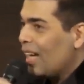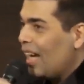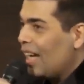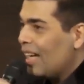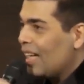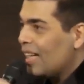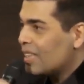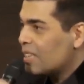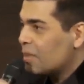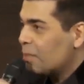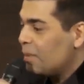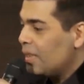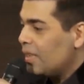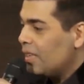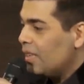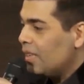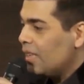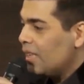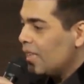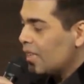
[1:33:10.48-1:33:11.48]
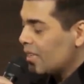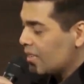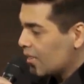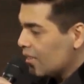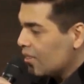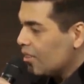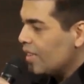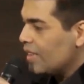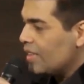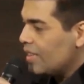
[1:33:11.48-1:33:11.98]
It's been
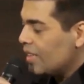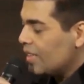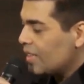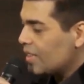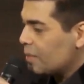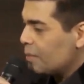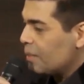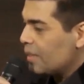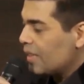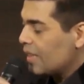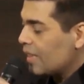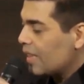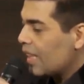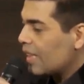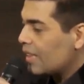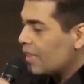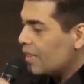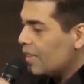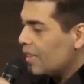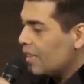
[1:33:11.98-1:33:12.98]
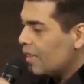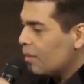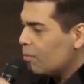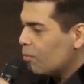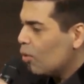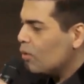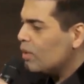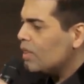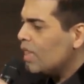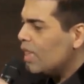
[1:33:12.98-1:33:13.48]
exhilarating, it's been enlightening, and
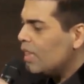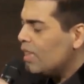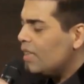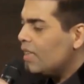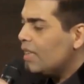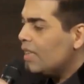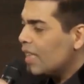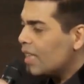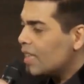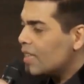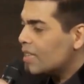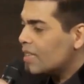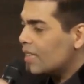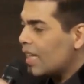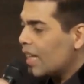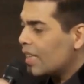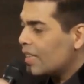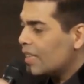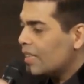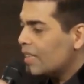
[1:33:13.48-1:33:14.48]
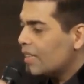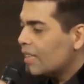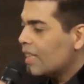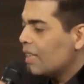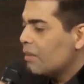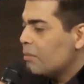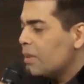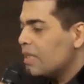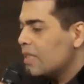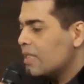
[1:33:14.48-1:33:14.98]
more than anything else, I think it
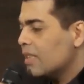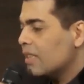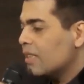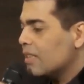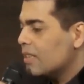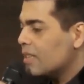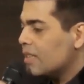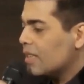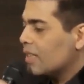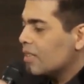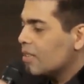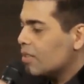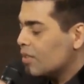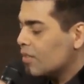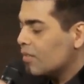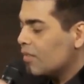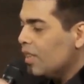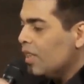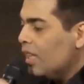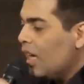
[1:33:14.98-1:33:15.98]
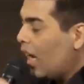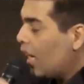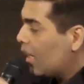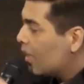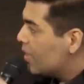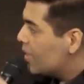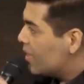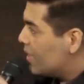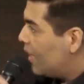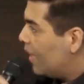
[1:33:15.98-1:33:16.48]
gave me a certain sense of
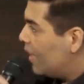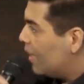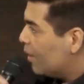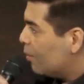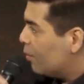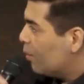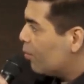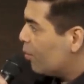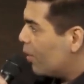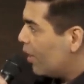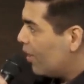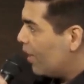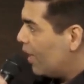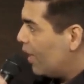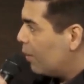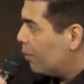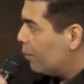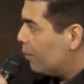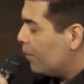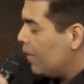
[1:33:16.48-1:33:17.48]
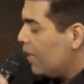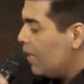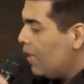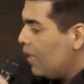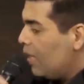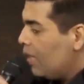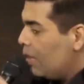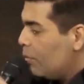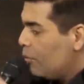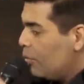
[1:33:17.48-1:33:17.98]
understanding about where I am.
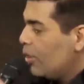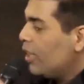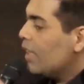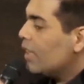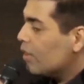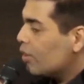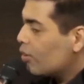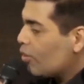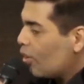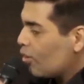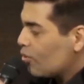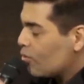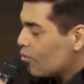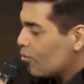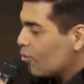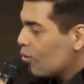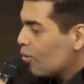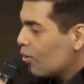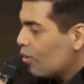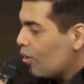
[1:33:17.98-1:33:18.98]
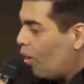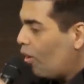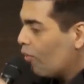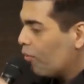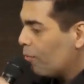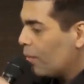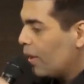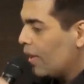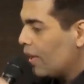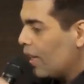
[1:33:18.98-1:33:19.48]
Being at a crossroad of
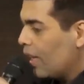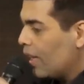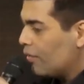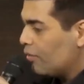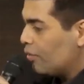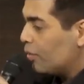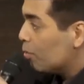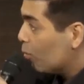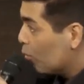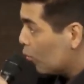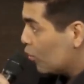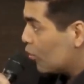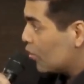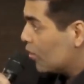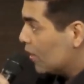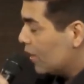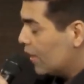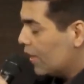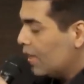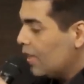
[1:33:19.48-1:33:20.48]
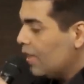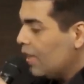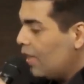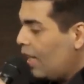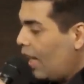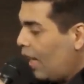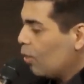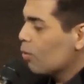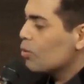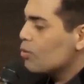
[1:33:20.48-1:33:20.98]
my life emotionally,
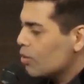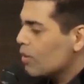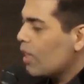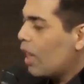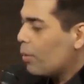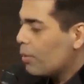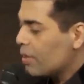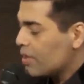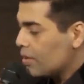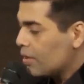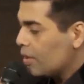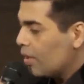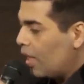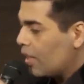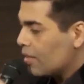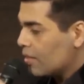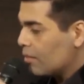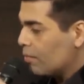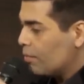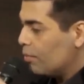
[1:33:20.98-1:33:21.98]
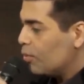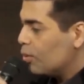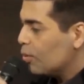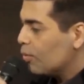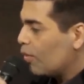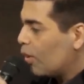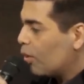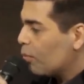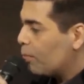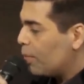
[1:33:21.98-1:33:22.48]
and also now as a
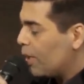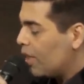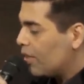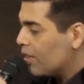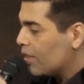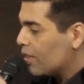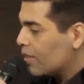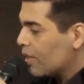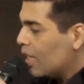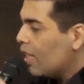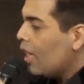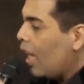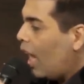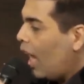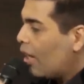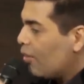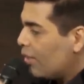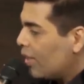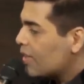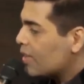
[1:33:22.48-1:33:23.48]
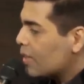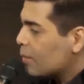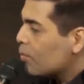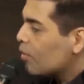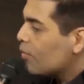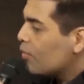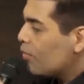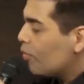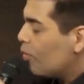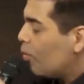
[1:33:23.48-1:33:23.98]
newfound parent, I read some of
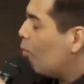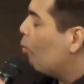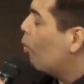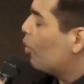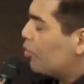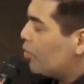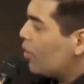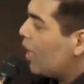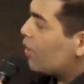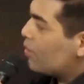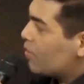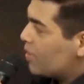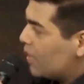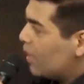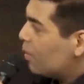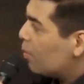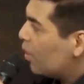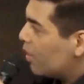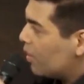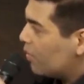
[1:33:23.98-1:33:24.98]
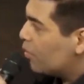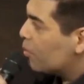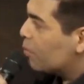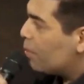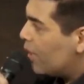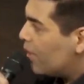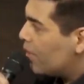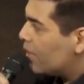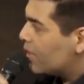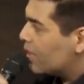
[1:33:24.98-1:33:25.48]
what you had to say about even
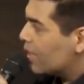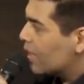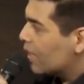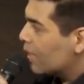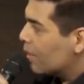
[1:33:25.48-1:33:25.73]
parenting.